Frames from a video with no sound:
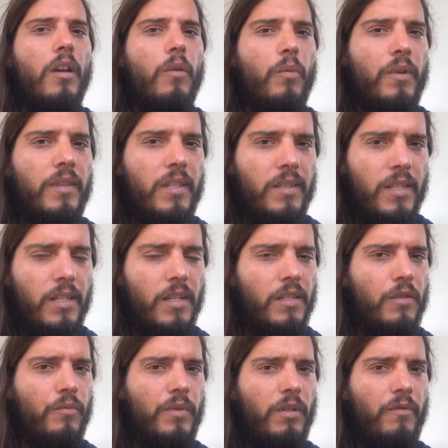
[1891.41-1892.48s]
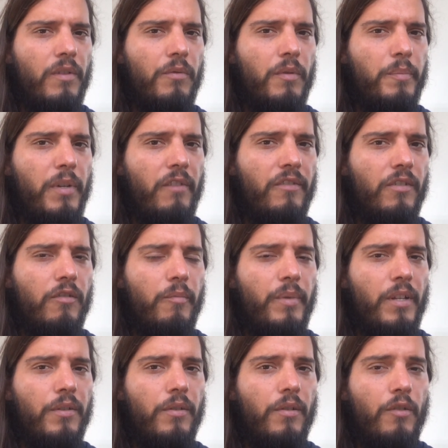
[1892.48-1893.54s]
We're the citizenry of the Republic of
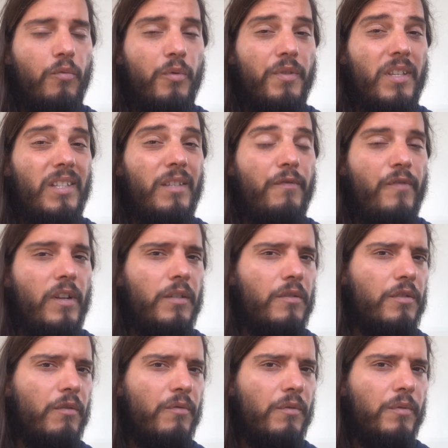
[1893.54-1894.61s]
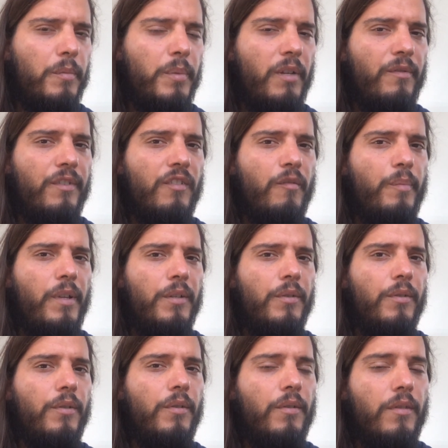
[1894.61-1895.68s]
Planet Earth. We're the defenders of the Republic of Planet
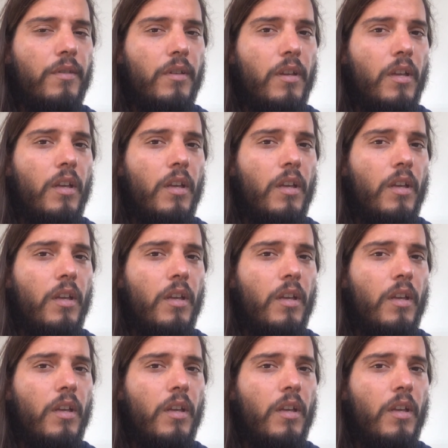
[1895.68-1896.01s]
Earth.